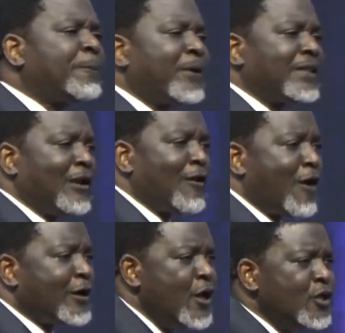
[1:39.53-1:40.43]
with the
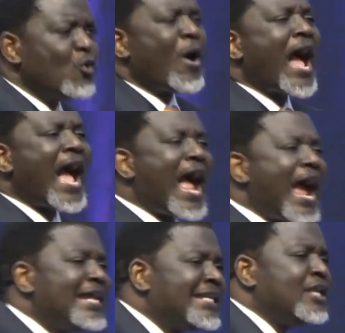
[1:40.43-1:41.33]
Lord. You are
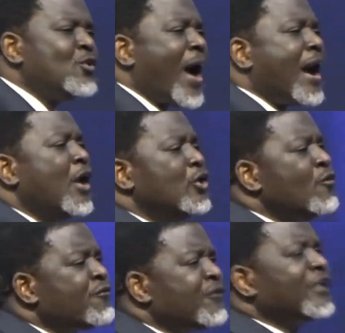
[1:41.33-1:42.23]
hiding. You
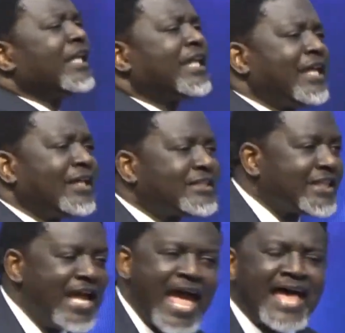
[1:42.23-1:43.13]
feel guilty,
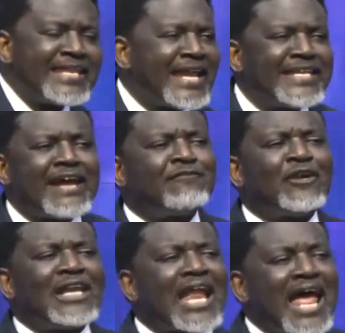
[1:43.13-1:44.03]
and the devil
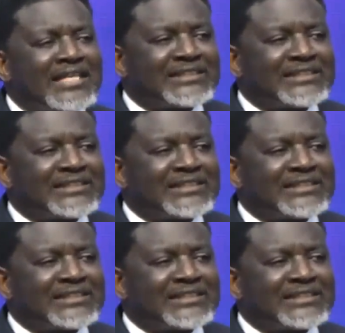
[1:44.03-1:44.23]
likes